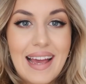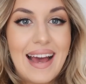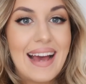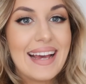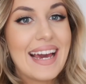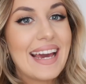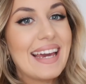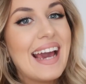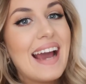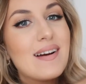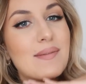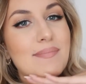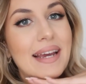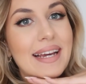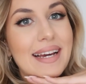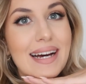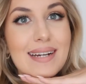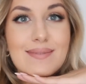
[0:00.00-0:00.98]
Okay, hair and
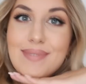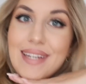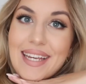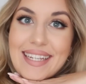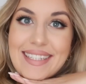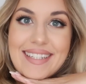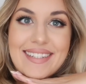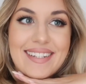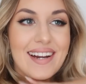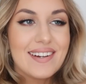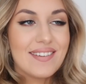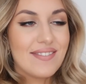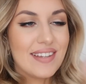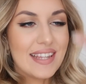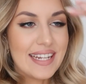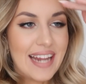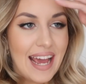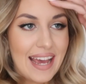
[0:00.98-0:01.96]
makeup is done
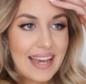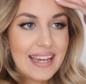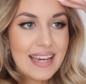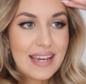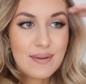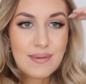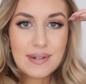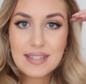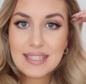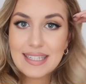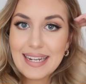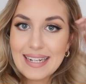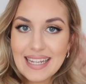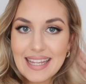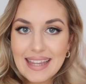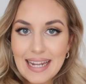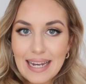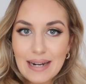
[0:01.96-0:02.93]
for the day. You would have
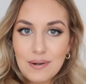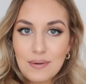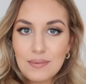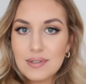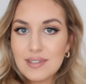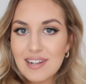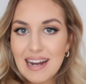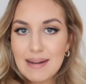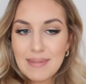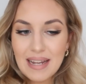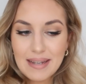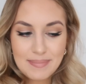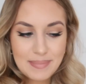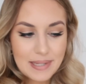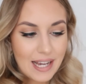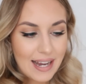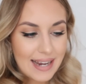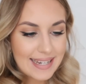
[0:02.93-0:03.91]
seen in the little time
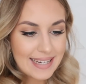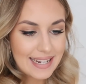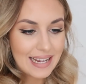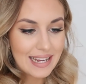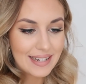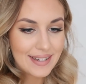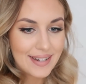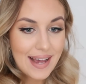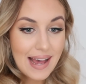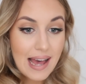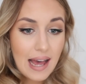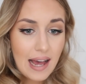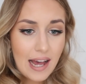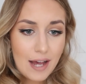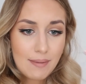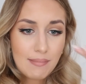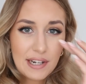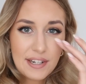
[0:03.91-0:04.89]
lapse I did.
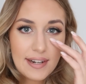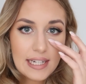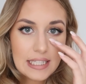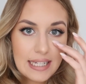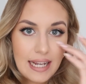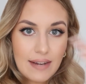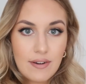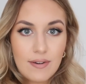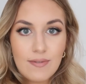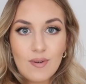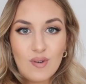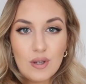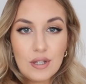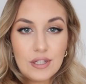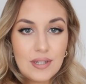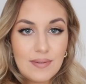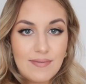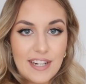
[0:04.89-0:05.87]
I do actually have a full
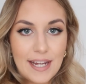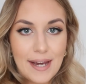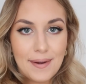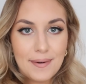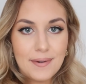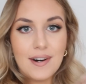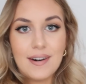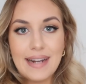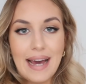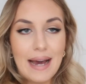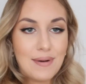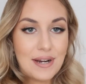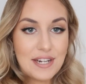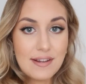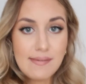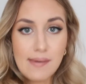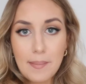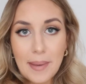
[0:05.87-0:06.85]
YouTube video on how I
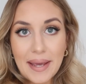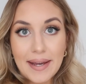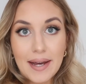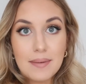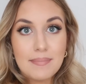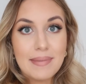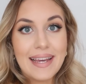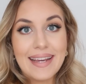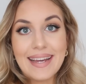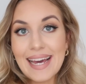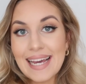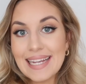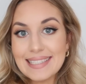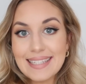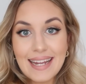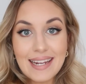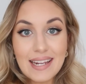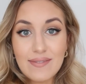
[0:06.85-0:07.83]
do my makeup in
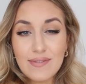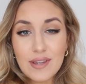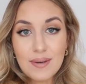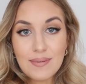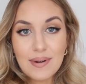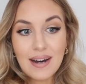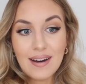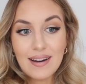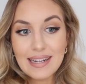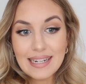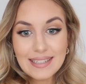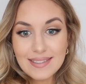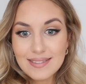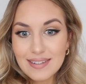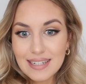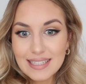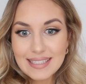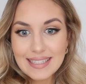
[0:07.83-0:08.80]
case any of you are
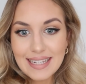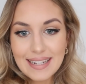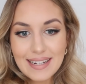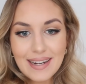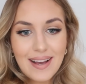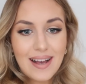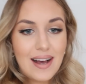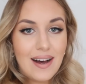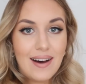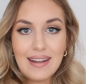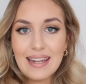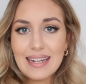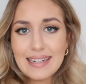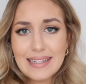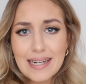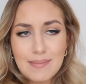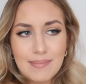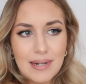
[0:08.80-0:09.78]
interested. I'll
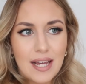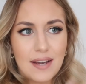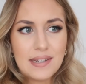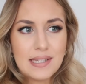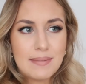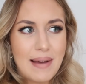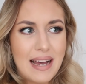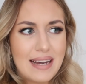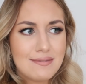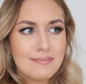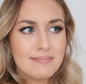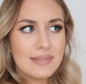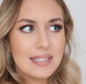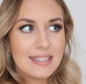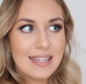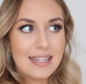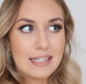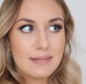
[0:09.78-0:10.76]
link it down below. It's about
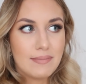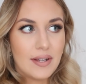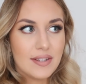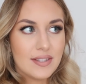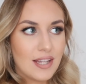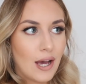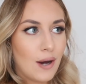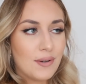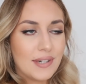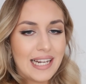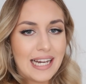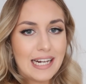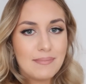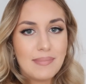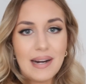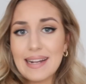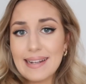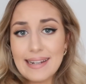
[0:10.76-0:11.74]
6 months old
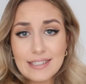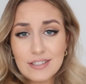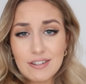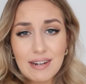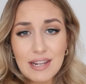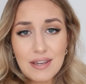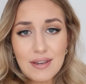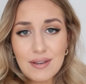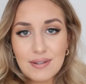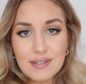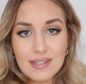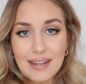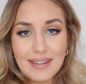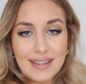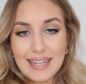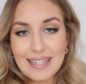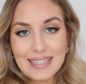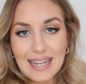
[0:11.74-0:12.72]
now, but I literally use
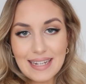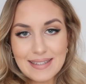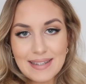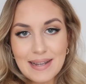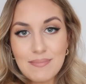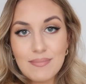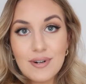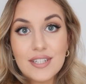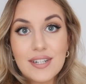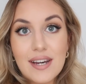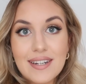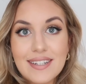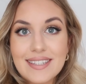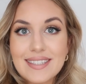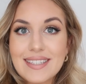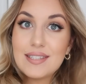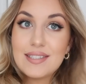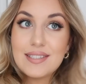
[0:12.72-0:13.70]
like the exact same
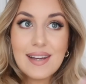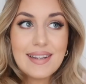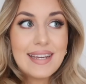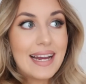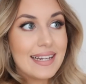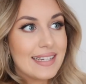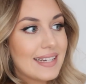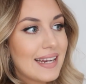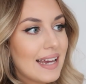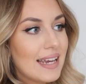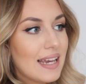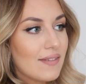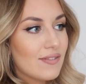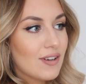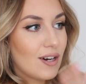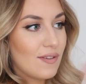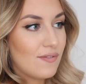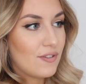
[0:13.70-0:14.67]
products. So yeah, today
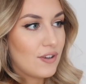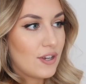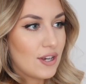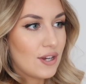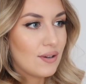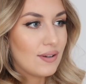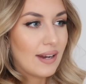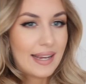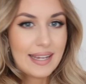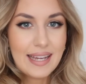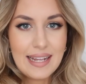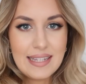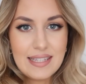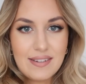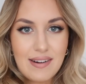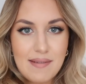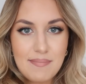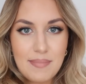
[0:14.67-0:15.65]
I've got a few like
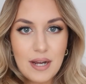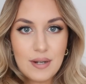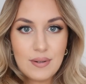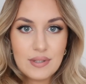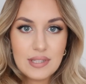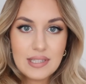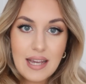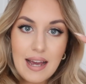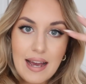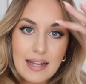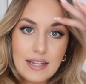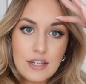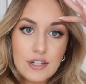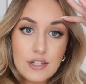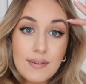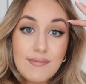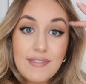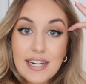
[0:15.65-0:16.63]
Instagram posts and
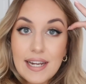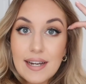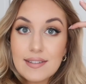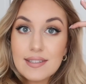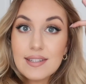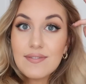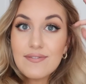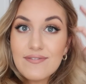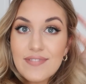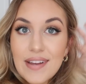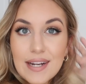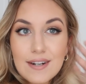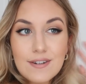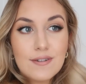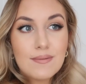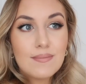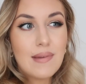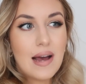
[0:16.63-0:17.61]
YouTube videos to
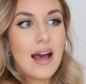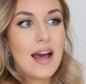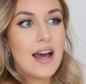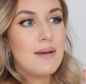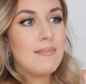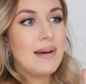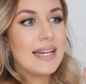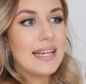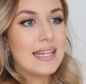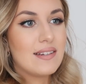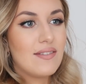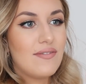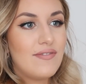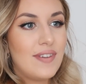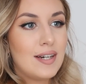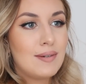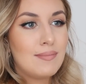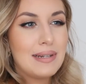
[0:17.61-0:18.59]
film. I need to
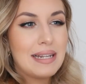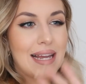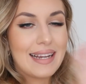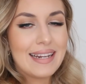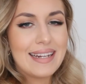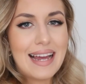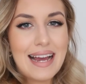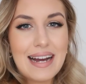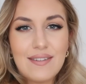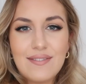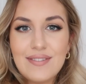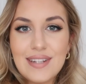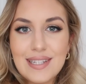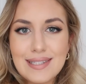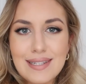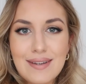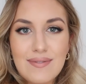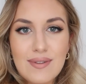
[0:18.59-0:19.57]
film like an
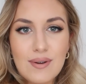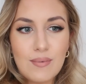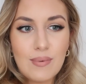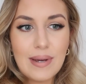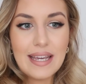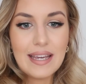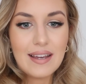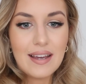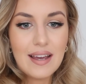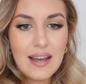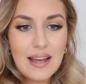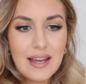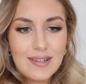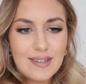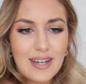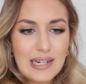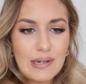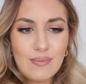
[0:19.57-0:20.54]
outfits of the week
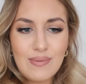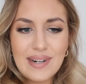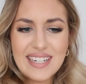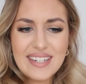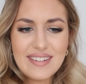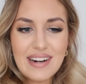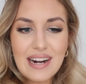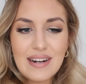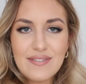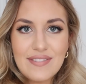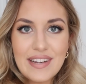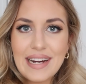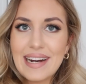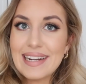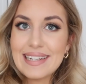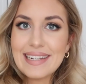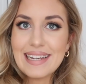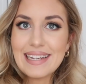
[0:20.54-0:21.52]
kind of winter outfit
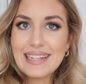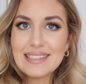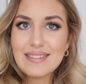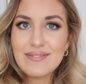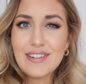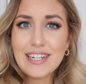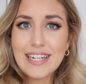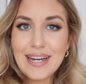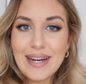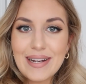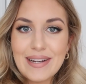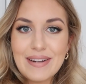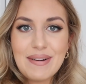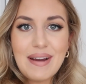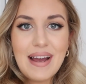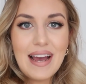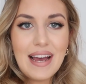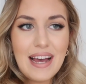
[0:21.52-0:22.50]
ideas
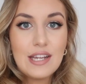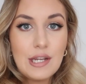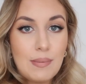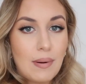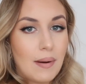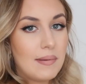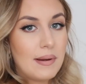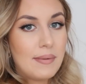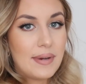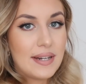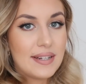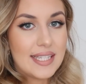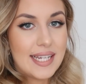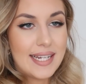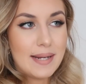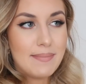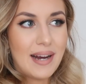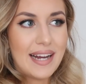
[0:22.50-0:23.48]
video. You probably would have
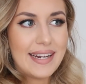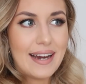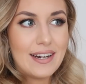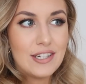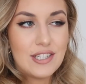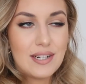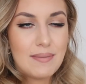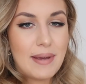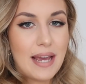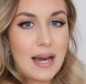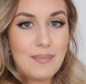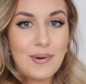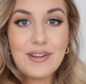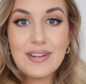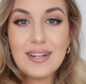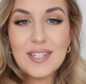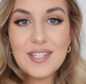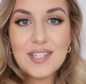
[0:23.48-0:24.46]
seen it by now. It should be up
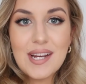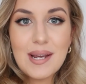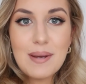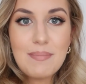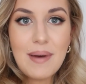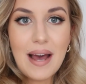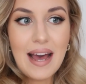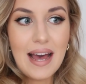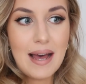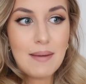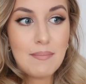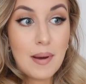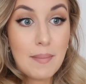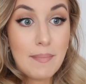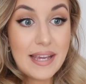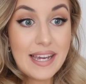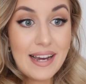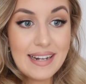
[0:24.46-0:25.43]
on YouTube.
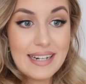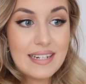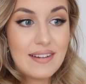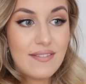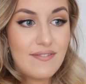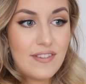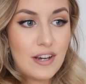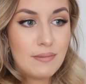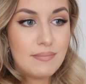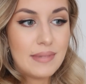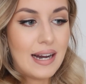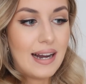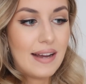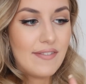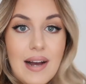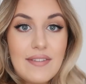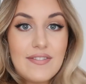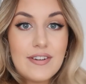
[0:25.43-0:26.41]
But yeah, I need to film
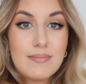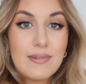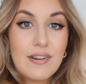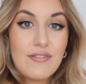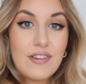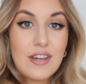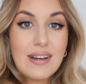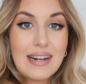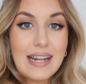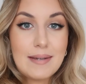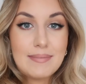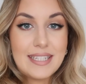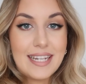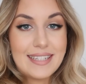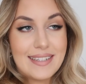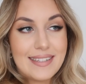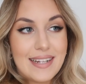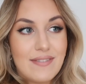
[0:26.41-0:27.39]
that. I filmed a few clips
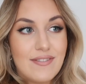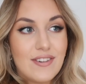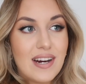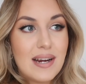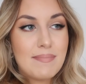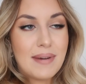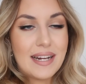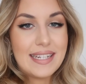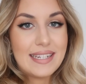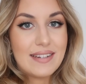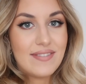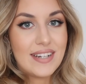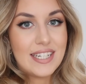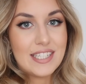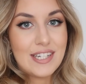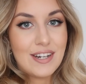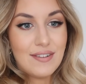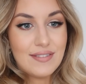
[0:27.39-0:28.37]
yesterday for it, but I need to
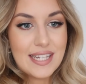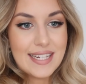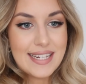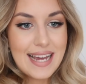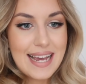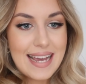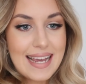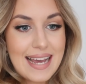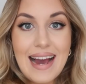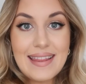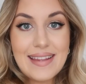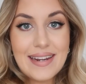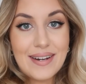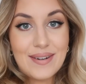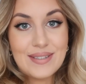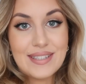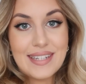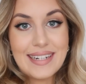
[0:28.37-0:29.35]
finish it off today. And then
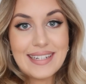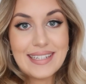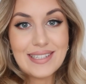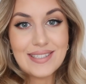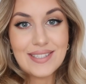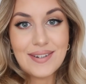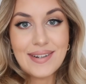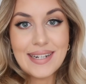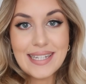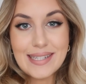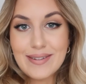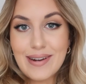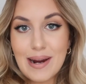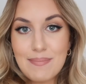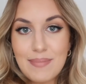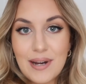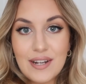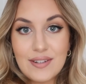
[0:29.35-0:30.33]
I also need to shoot an
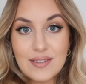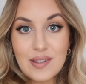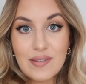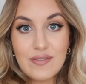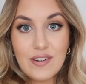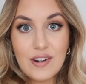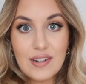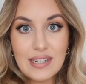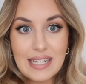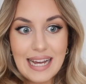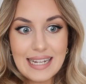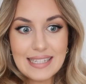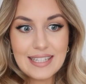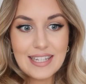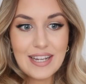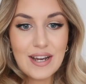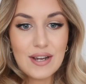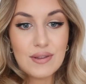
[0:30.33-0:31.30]
Instagram post for
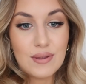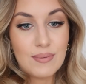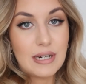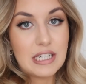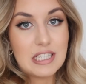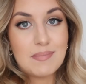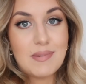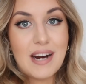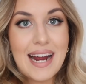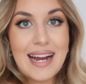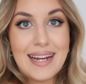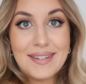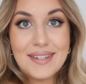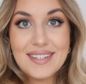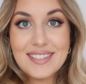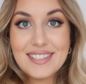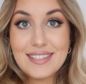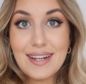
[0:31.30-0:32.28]
Casio, the watch
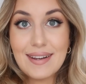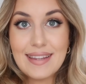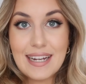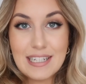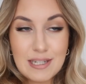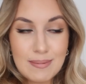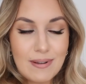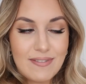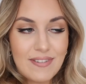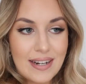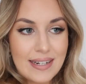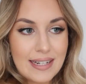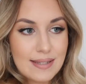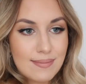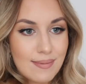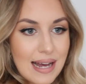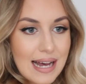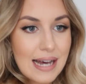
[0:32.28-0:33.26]
brand. So that should be fun
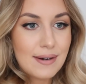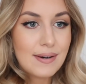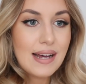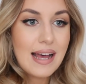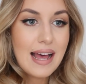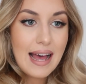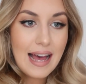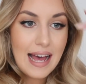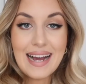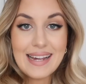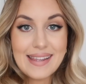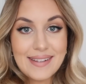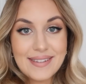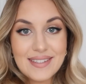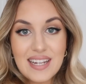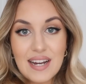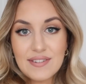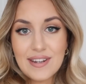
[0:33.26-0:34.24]
as well. And
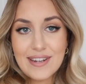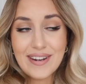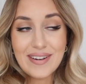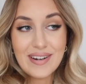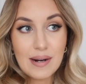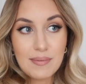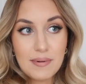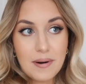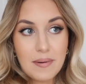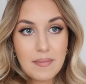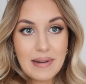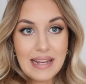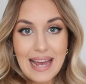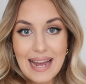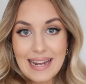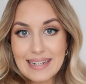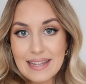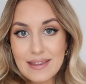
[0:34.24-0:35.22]
then this afternoon, I'll
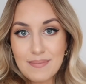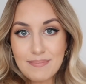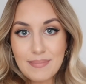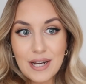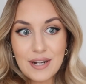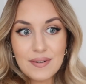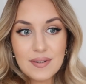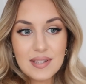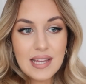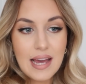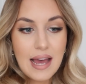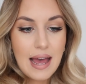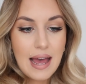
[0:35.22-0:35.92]
probably edit them both